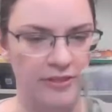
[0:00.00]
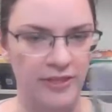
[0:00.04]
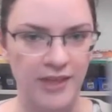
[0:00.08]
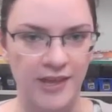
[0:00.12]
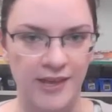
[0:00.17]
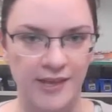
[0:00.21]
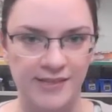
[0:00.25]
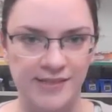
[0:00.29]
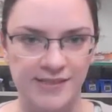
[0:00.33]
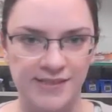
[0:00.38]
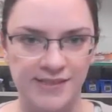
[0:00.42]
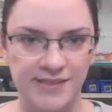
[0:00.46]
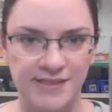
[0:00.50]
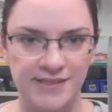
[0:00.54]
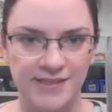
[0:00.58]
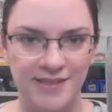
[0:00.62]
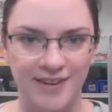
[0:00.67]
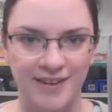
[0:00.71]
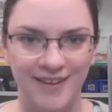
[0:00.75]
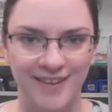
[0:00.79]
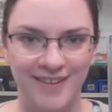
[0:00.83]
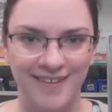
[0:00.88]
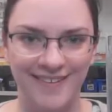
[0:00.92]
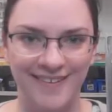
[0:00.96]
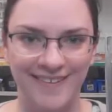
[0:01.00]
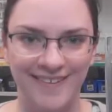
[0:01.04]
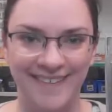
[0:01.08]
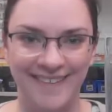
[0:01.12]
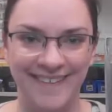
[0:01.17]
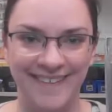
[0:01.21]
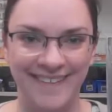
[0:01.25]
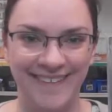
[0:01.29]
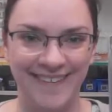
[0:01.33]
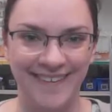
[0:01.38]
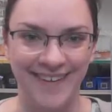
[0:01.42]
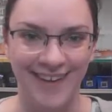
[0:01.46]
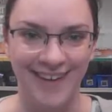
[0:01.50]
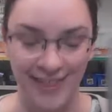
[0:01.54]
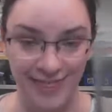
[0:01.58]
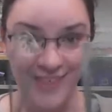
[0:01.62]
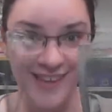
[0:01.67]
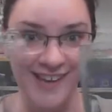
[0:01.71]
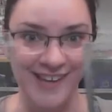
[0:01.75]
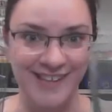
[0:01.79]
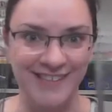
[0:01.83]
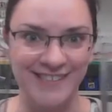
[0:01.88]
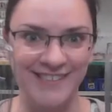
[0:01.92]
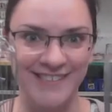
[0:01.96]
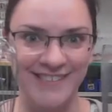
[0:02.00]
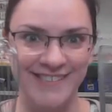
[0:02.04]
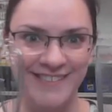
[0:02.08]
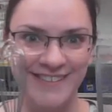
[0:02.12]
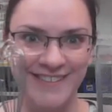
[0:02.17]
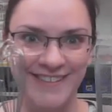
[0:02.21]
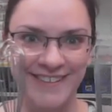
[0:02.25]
this and this.